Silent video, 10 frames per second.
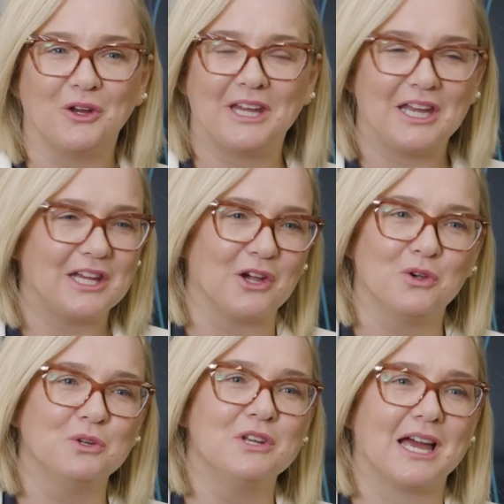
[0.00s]
getting a
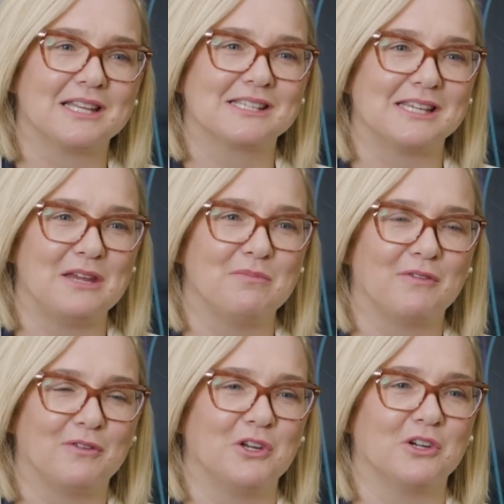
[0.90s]
good night's sleep
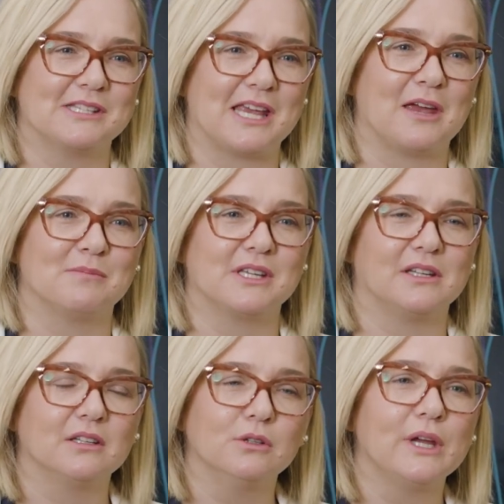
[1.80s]
before your exams
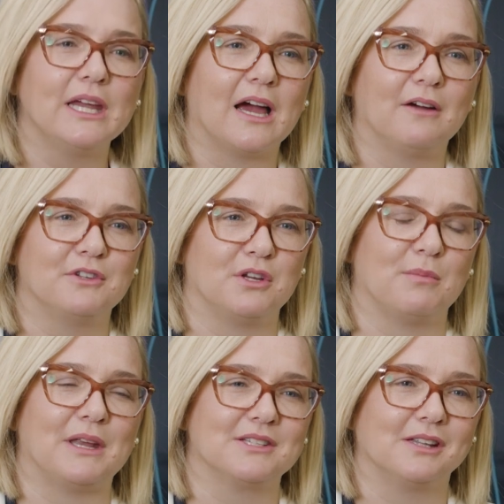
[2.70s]
and looking after your
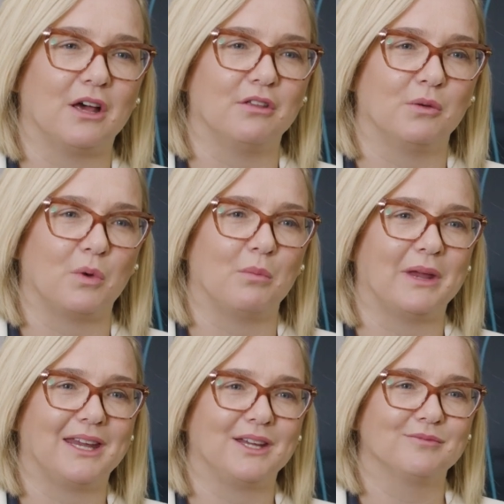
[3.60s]
mental health and
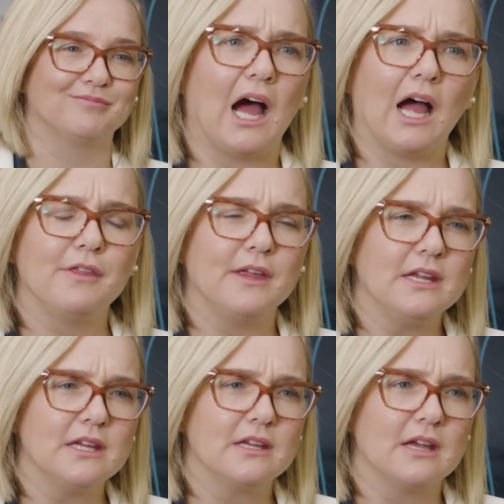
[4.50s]
well-being. I
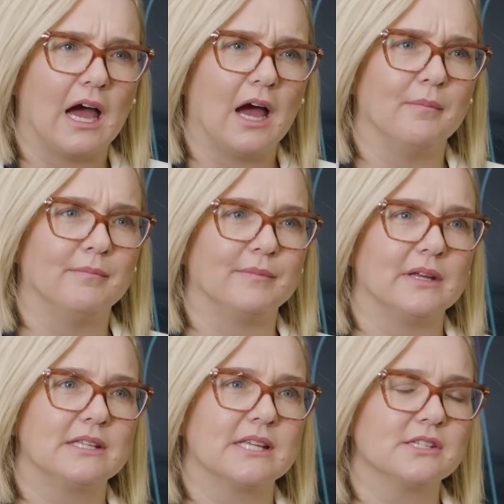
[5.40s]
think
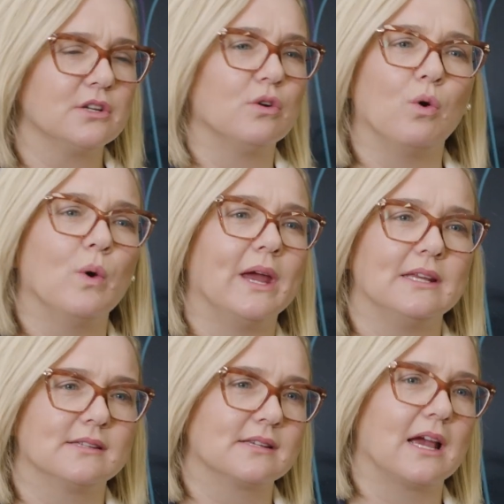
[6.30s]
it doesn't
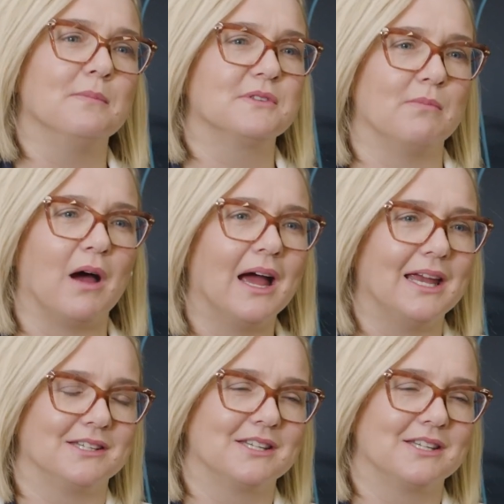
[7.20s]
always come to mind